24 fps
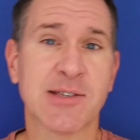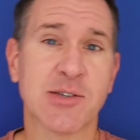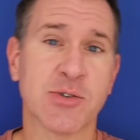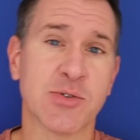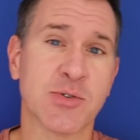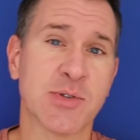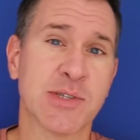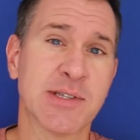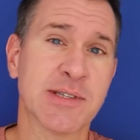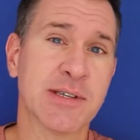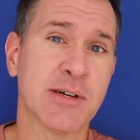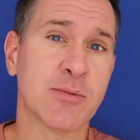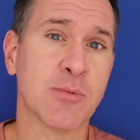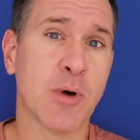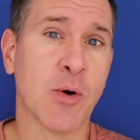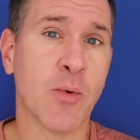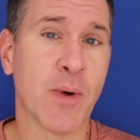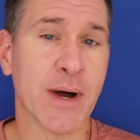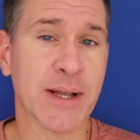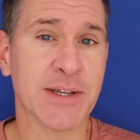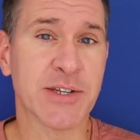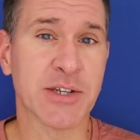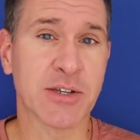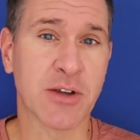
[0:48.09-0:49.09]
So you still will
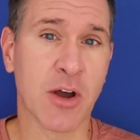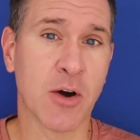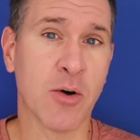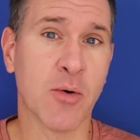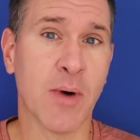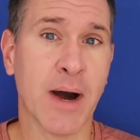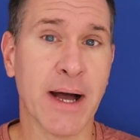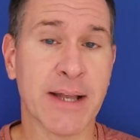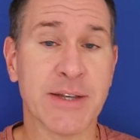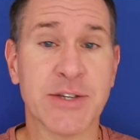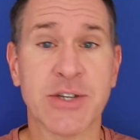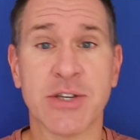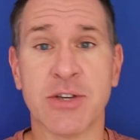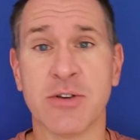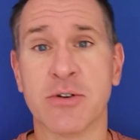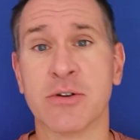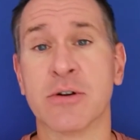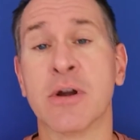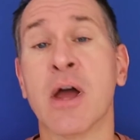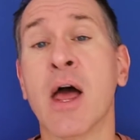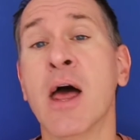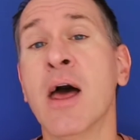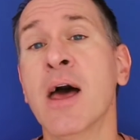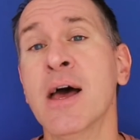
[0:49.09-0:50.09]
want to go onto
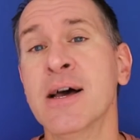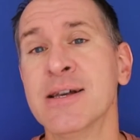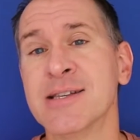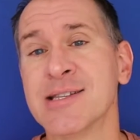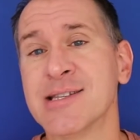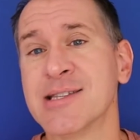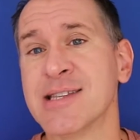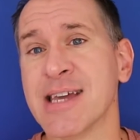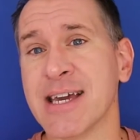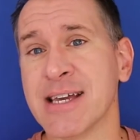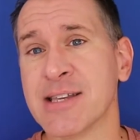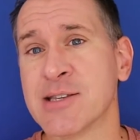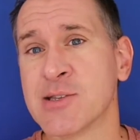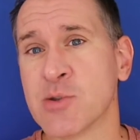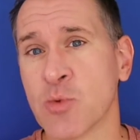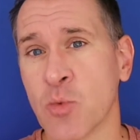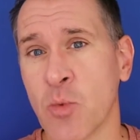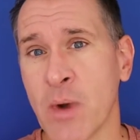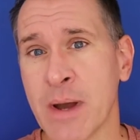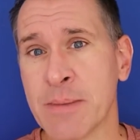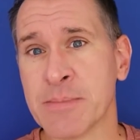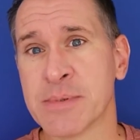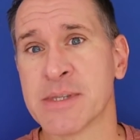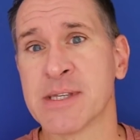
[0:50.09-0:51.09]
your state's
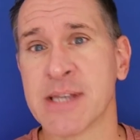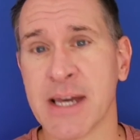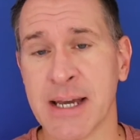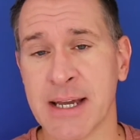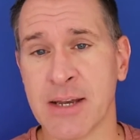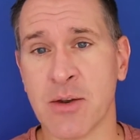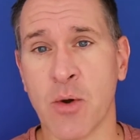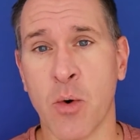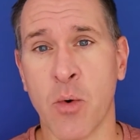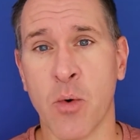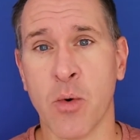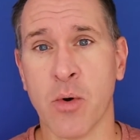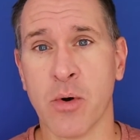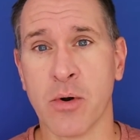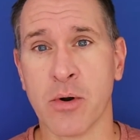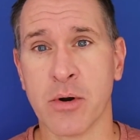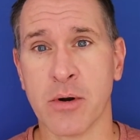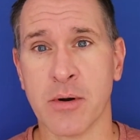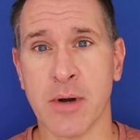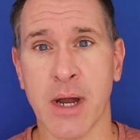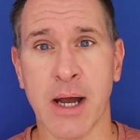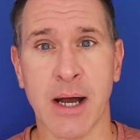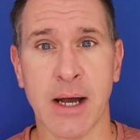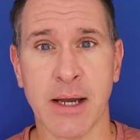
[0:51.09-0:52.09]
website
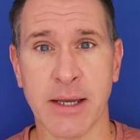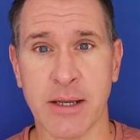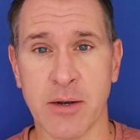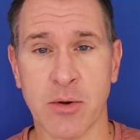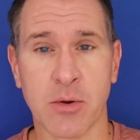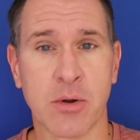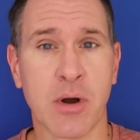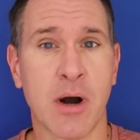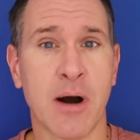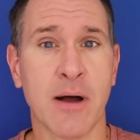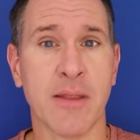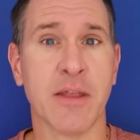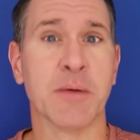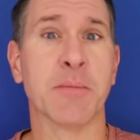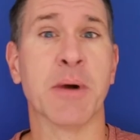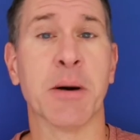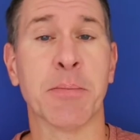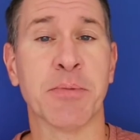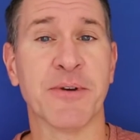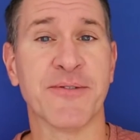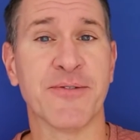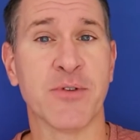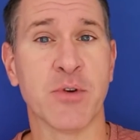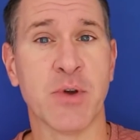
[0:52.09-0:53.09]
or call them
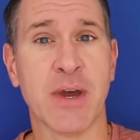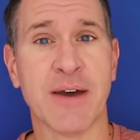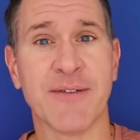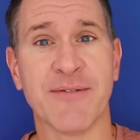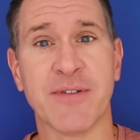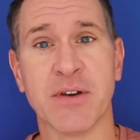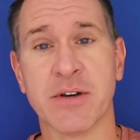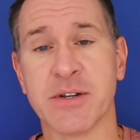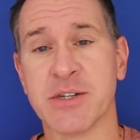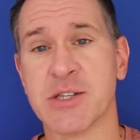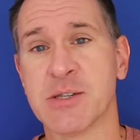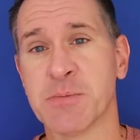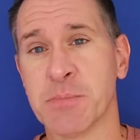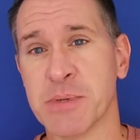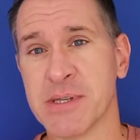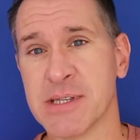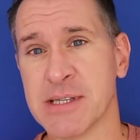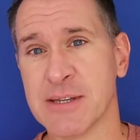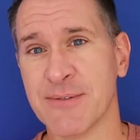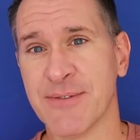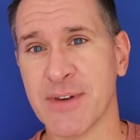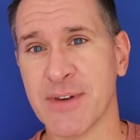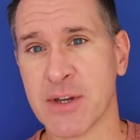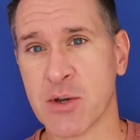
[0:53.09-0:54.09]
up if you have very
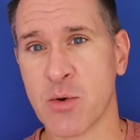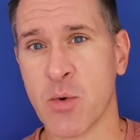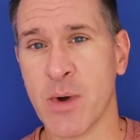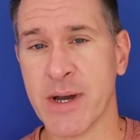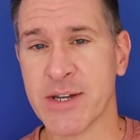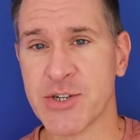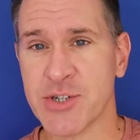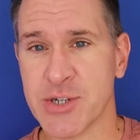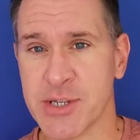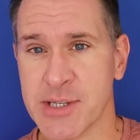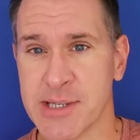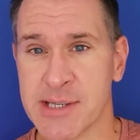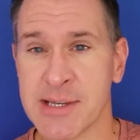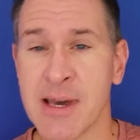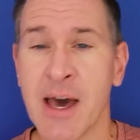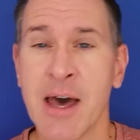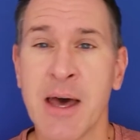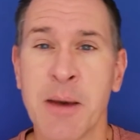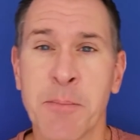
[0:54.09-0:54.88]
specific questions.